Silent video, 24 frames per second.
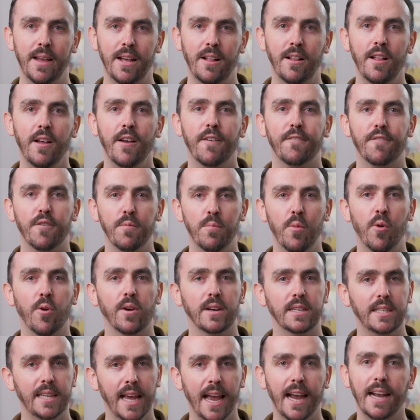bell for more
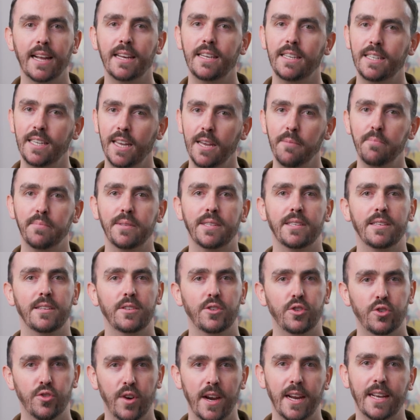tech tips,
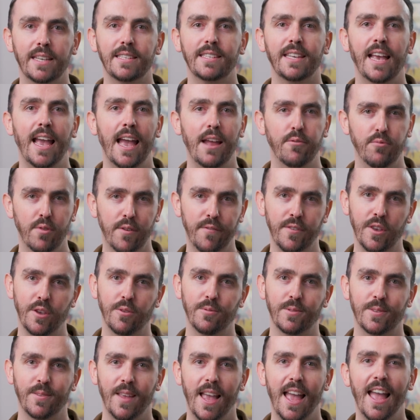tricks, and
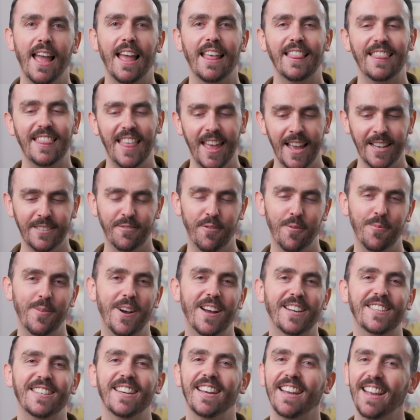reviews. Thanks for
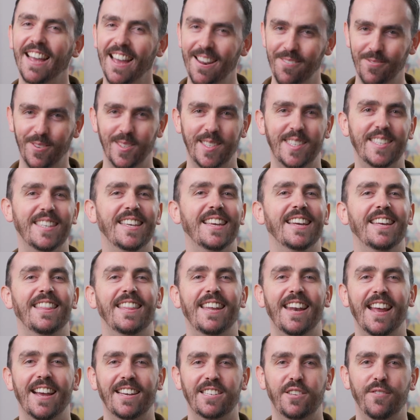watching, and we'll see you in
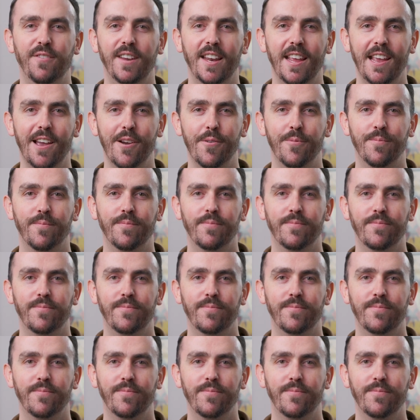the next video.